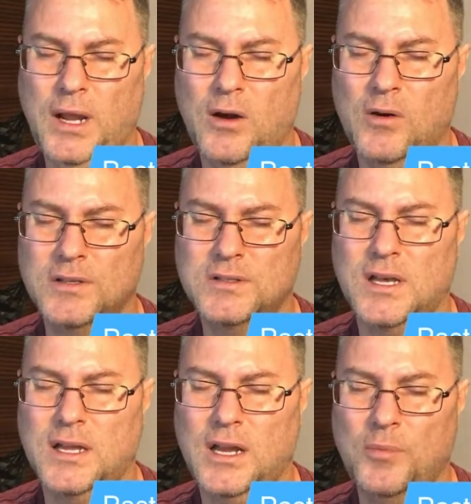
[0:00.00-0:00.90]
God, help
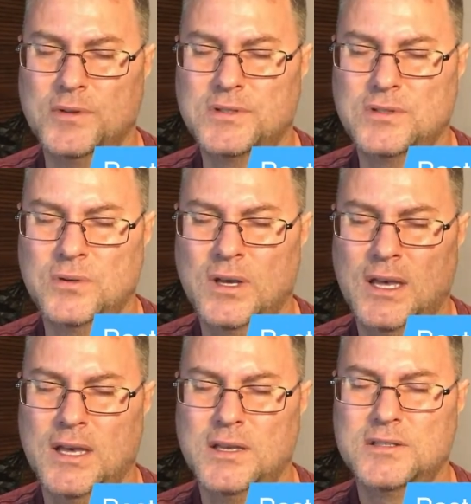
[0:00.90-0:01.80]
us to
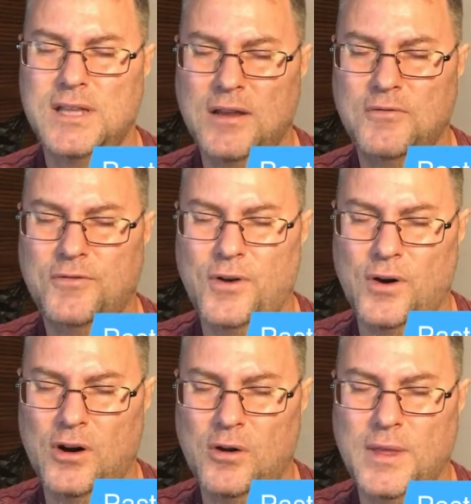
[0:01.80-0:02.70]
stand firm and
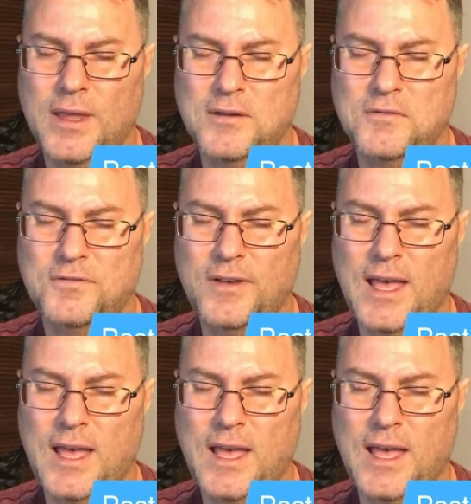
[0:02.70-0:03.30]
in faith.